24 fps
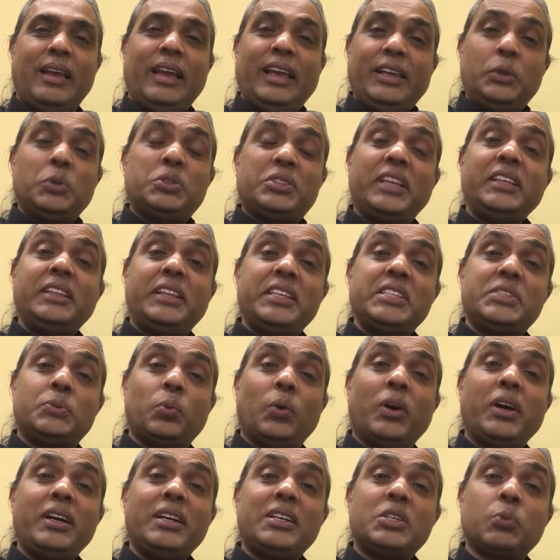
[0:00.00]
You see, these
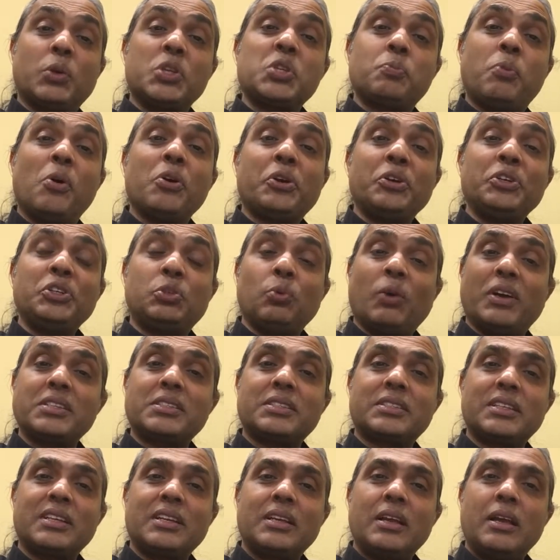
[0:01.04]
words were spoken to
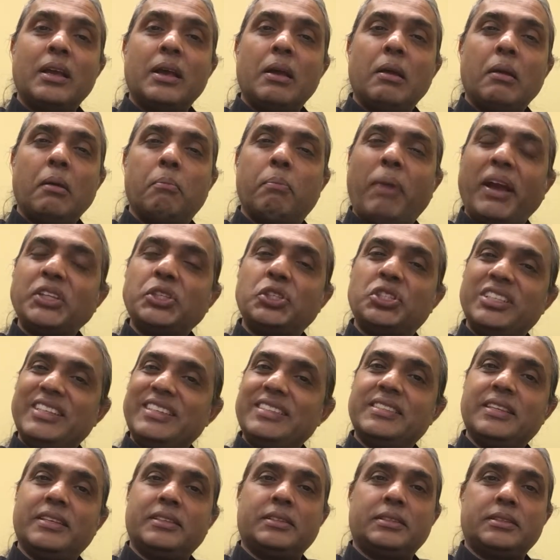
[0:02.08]
us by
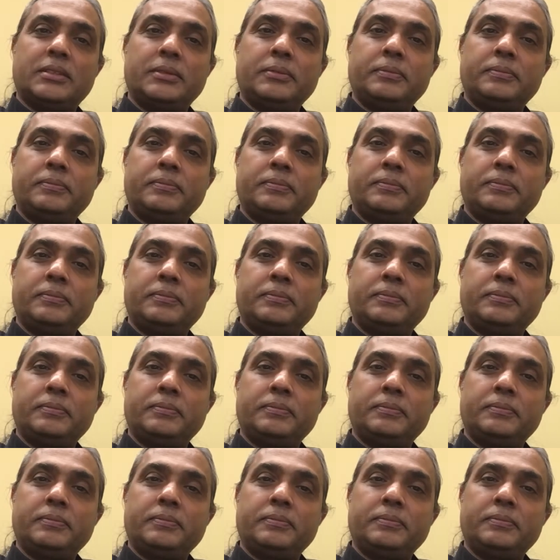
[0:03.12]
Jesus.